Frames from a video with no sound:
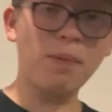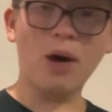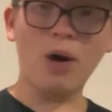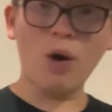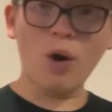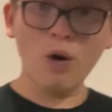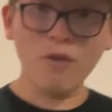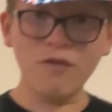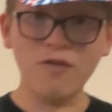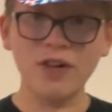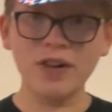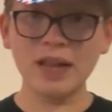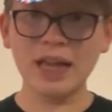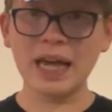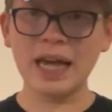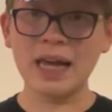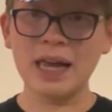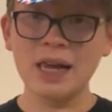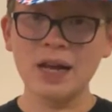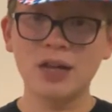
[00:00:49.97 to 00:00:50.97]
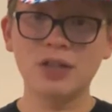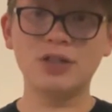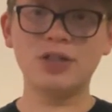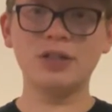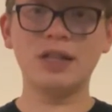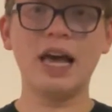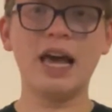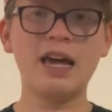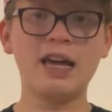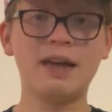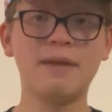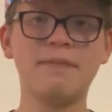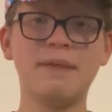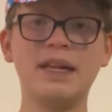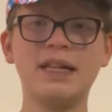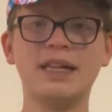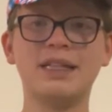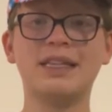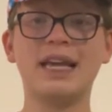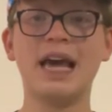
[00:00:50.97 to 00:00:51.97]
But hopefully today can be
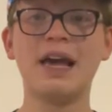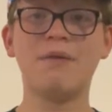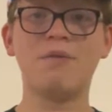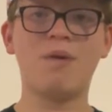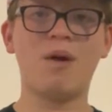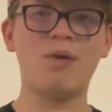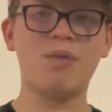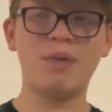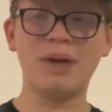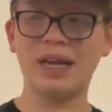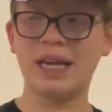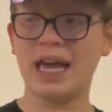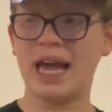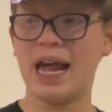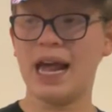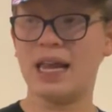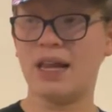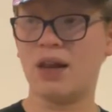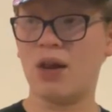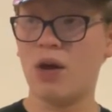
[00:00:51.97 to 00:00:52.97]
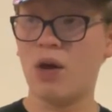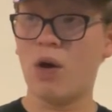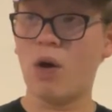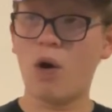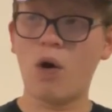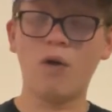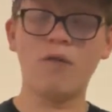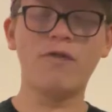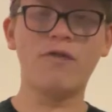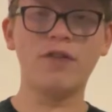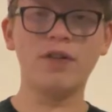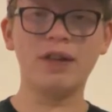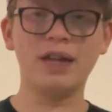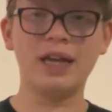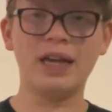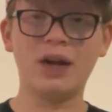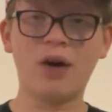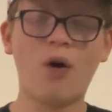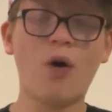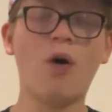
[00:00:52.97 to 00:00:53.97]
the day where we can
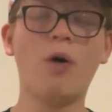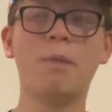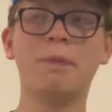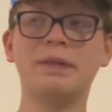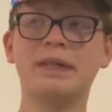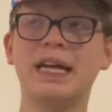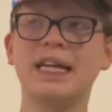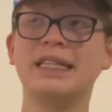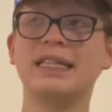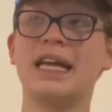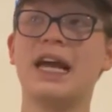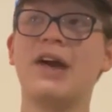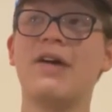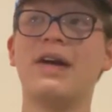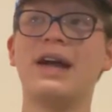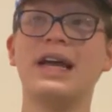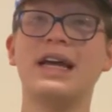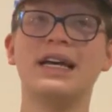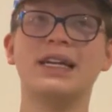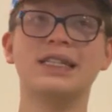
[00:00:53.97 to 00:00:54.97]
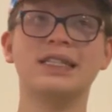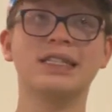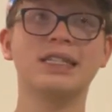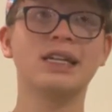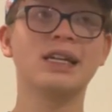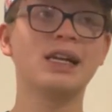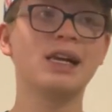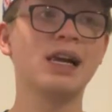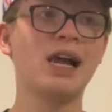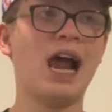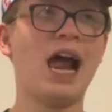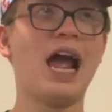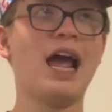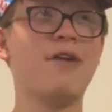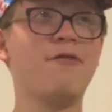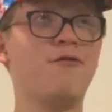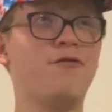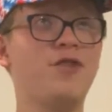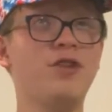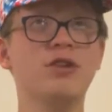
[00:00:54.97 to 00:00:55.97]
hopefully hope that there is
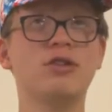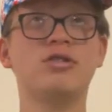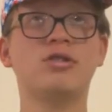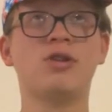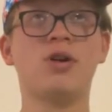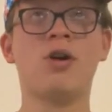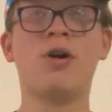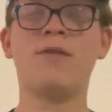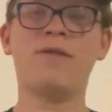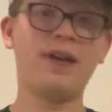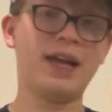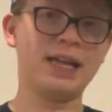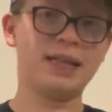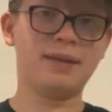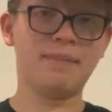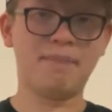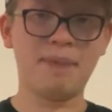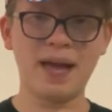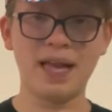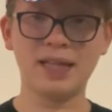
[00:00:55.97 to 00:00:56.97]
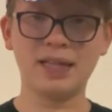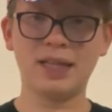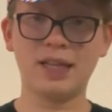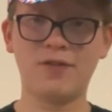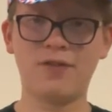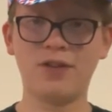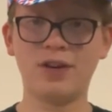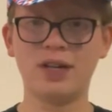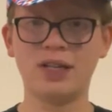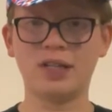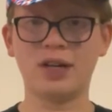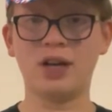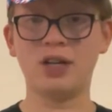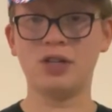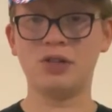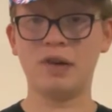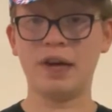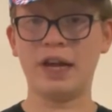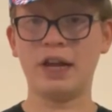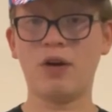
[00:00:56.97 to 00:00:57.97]
a future of independence for this
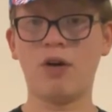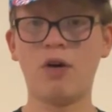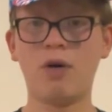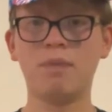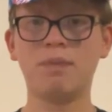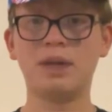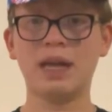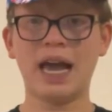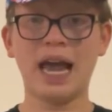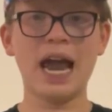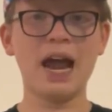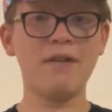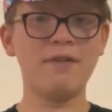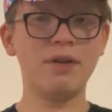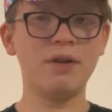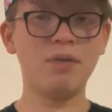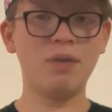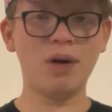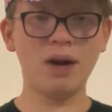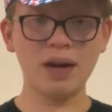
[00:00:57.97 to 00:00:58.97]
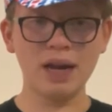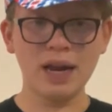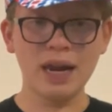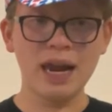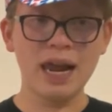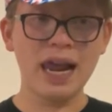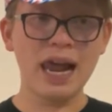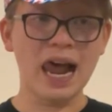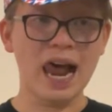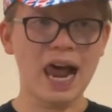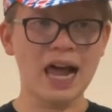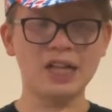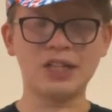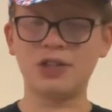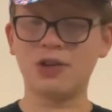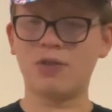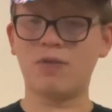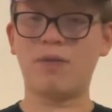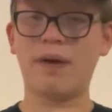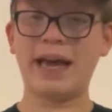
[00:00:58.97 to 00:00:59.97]
country, and hope that everyone has
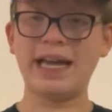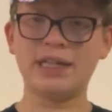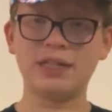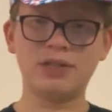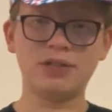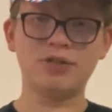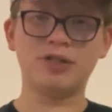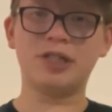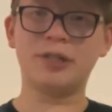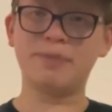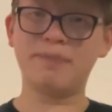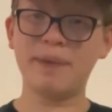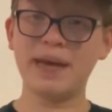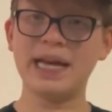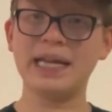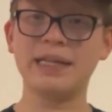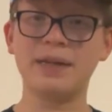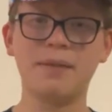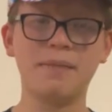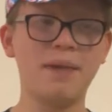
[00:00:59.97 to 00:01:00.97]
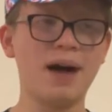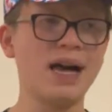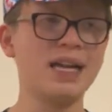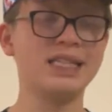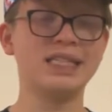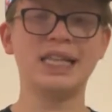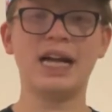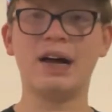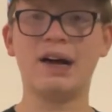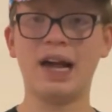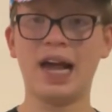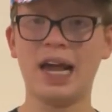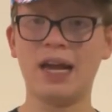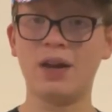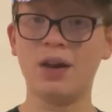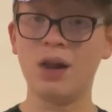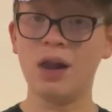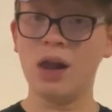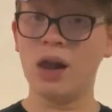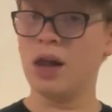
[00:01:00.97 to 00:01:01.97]
the right to speak their minds out
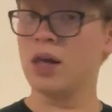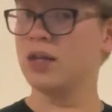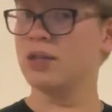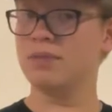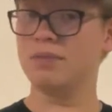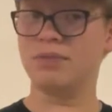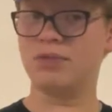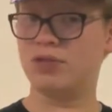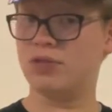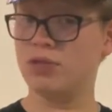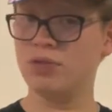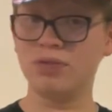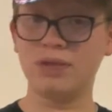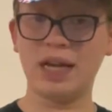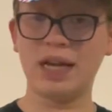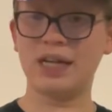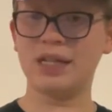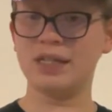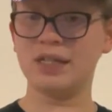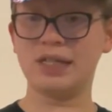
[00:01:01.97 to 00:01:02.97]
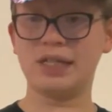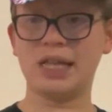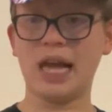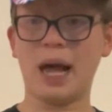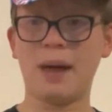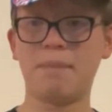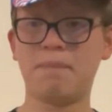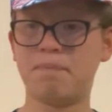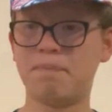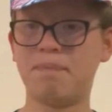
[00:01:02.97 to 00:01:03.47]
and do things that